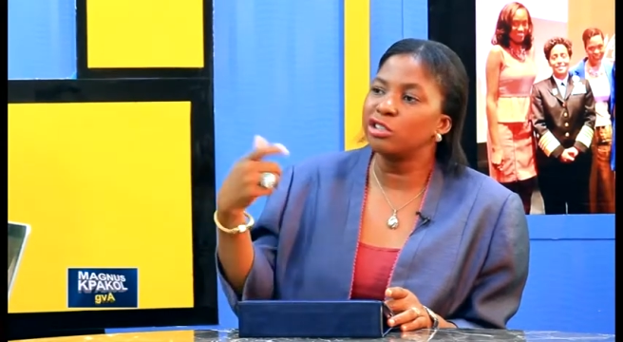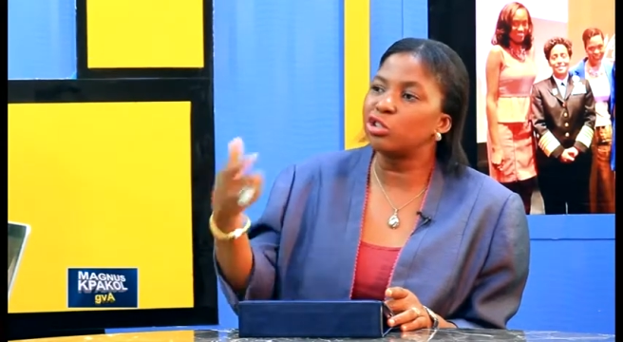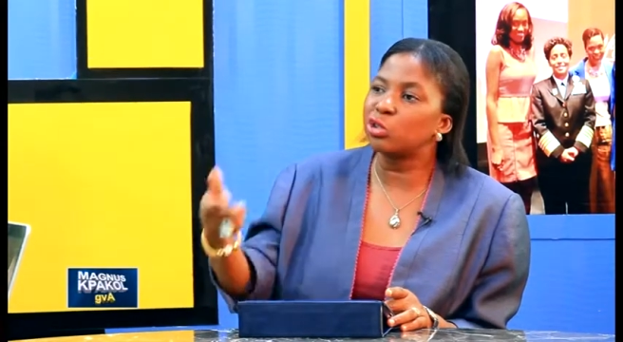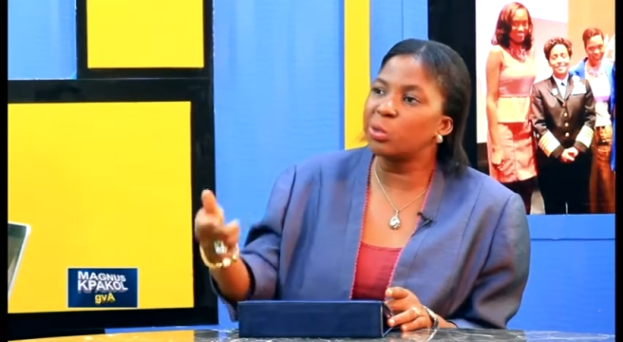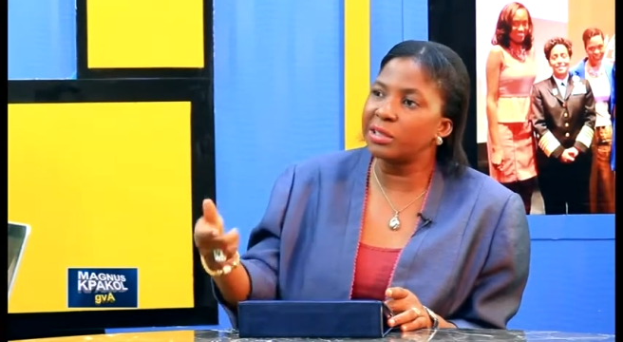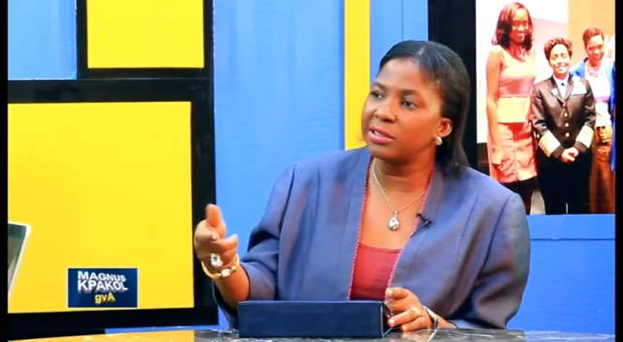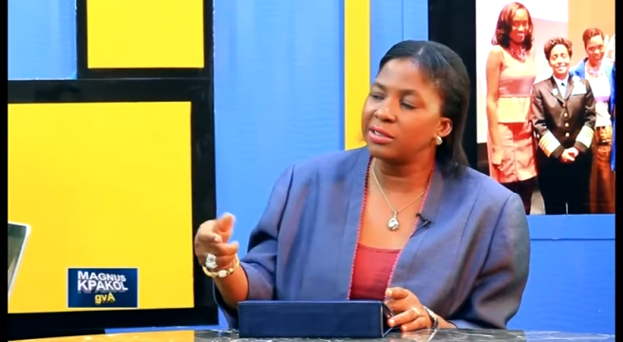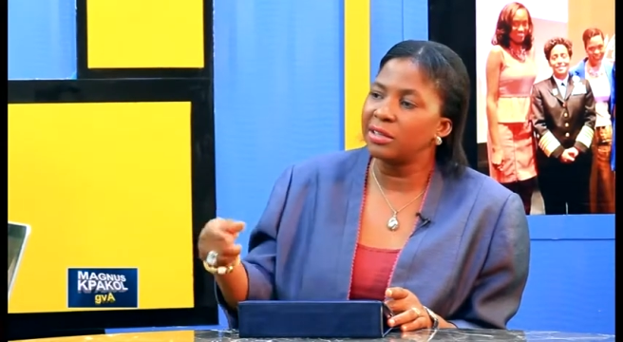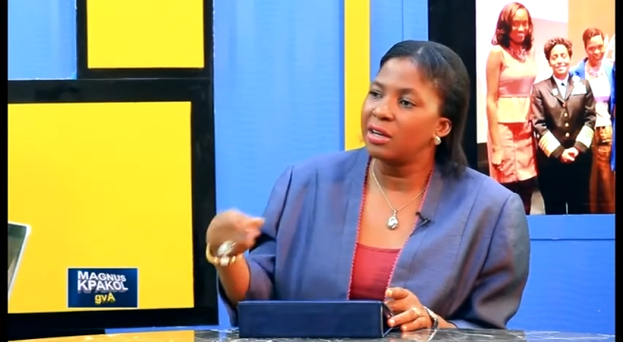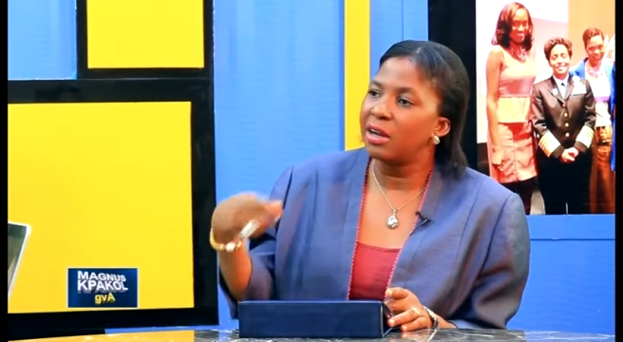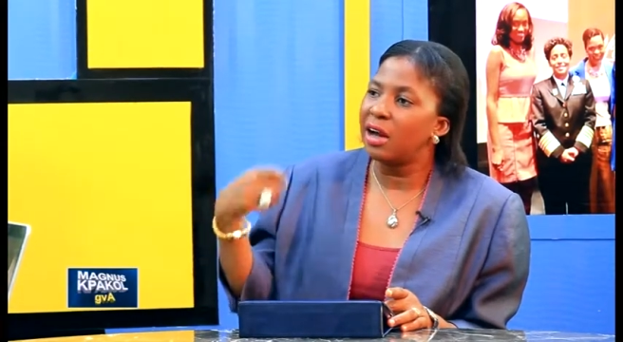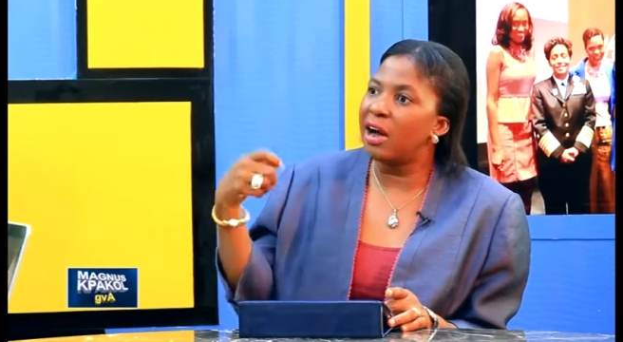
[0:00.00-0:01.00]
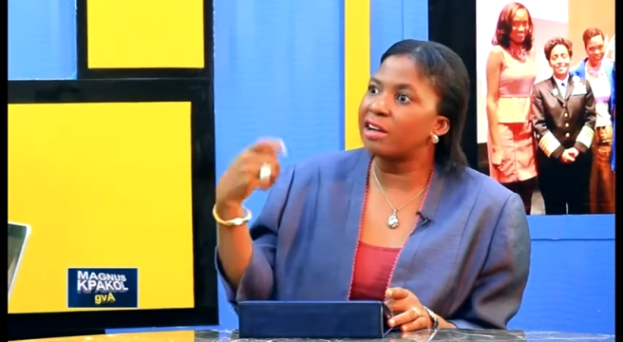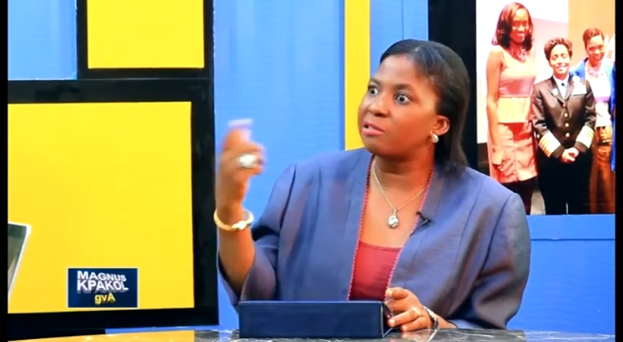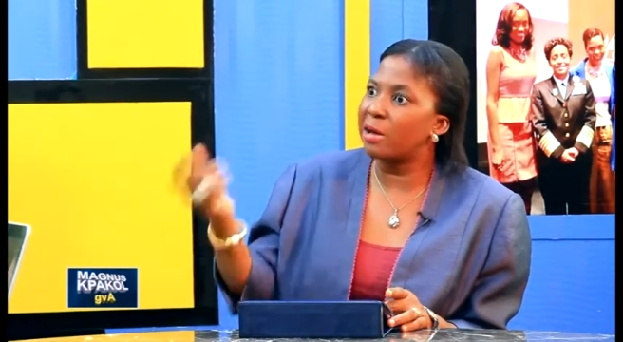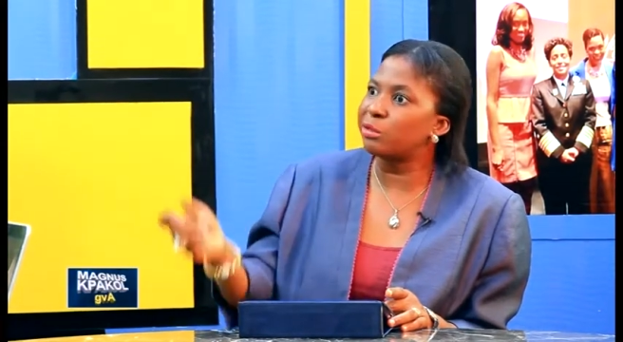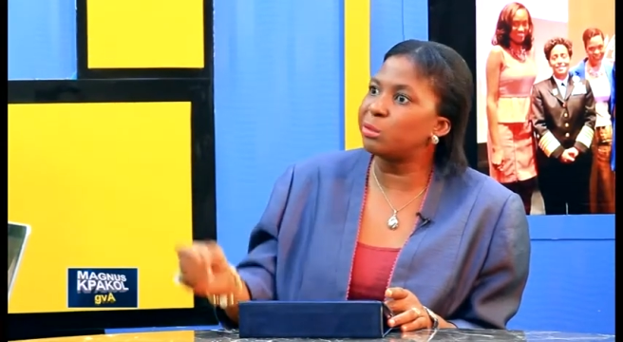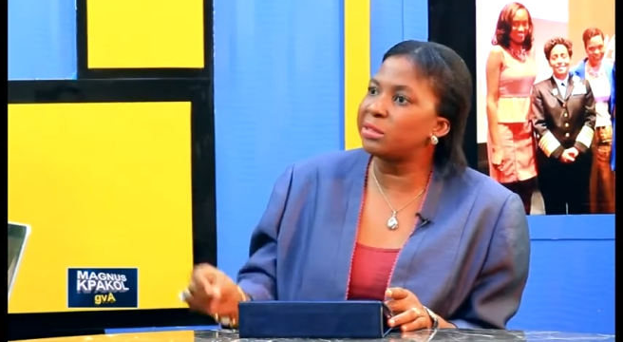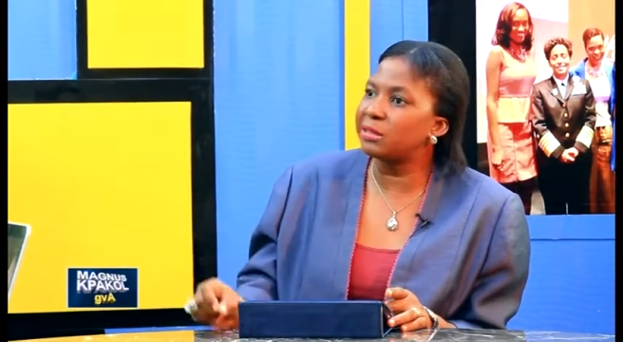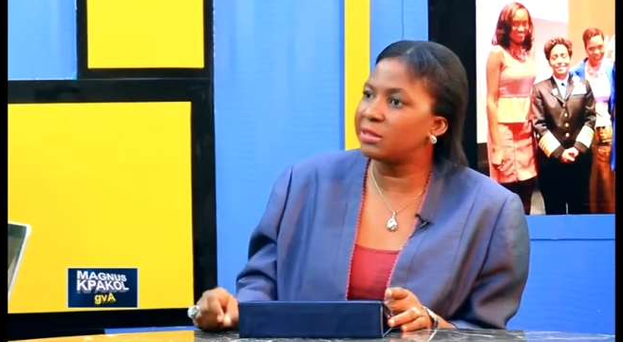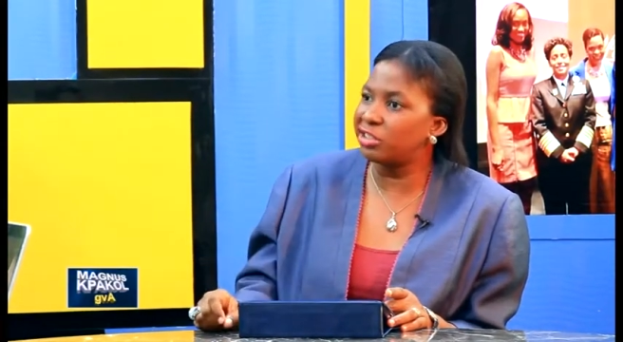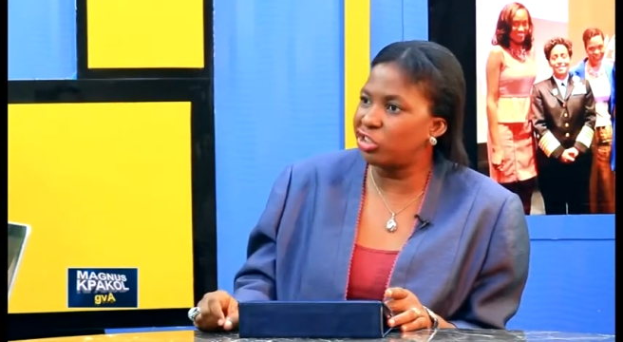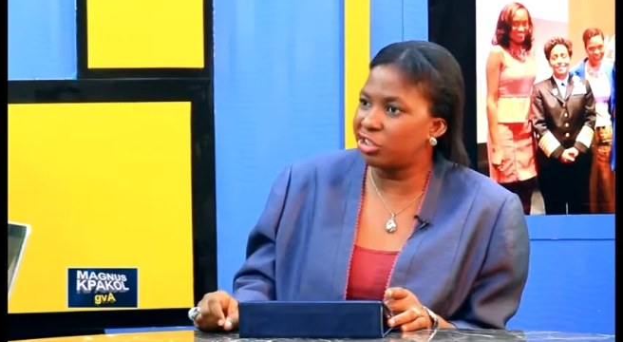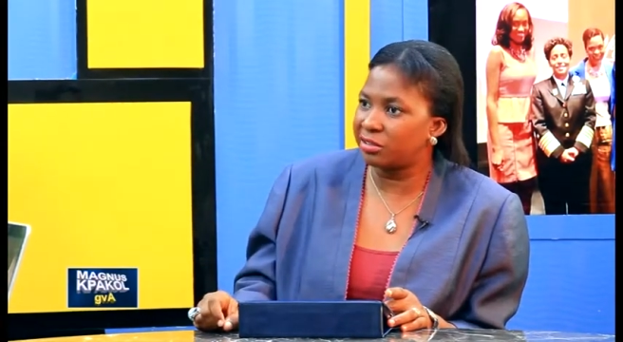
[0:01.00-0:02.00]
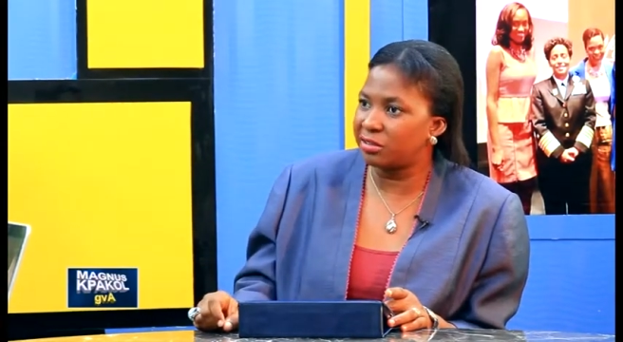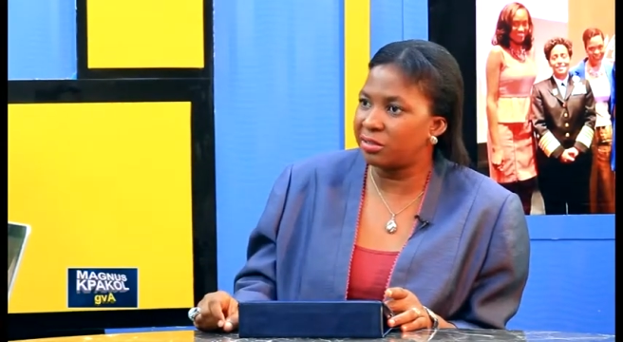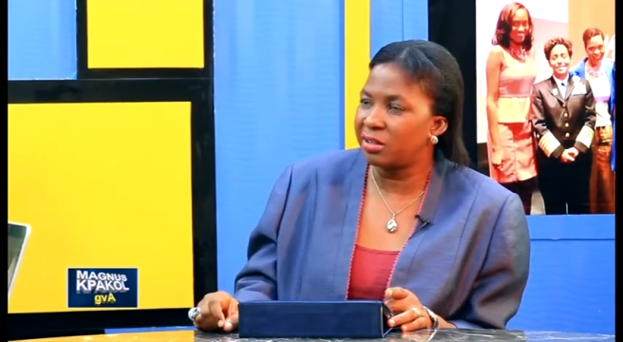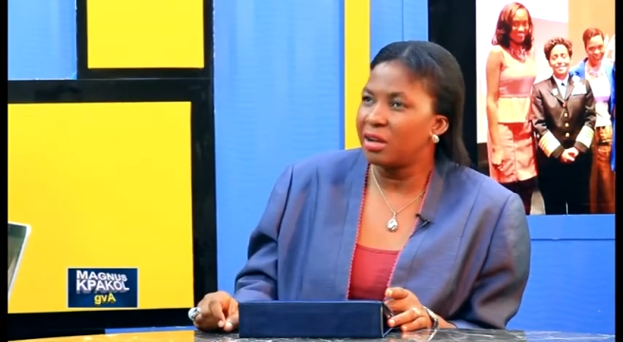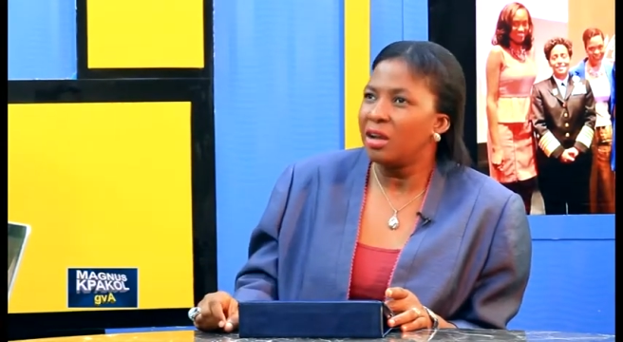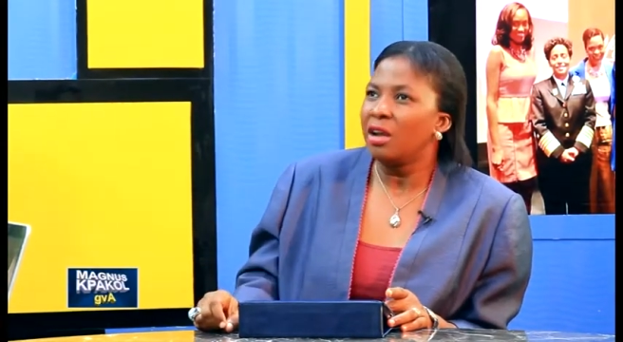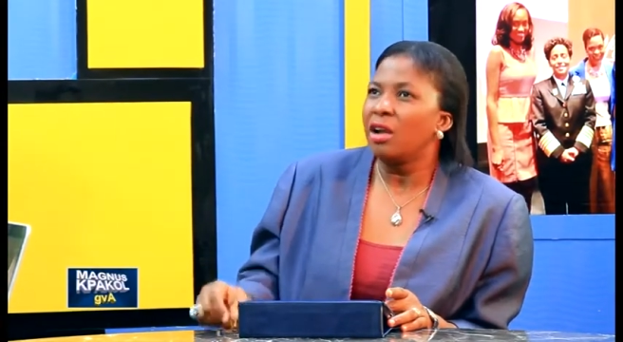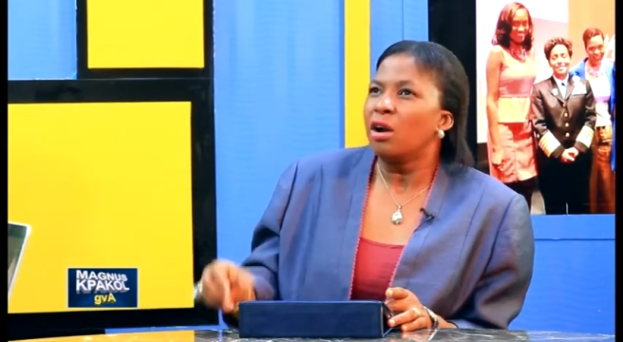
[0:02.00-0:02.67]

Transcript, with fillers: train our graduate teachers. Yeah.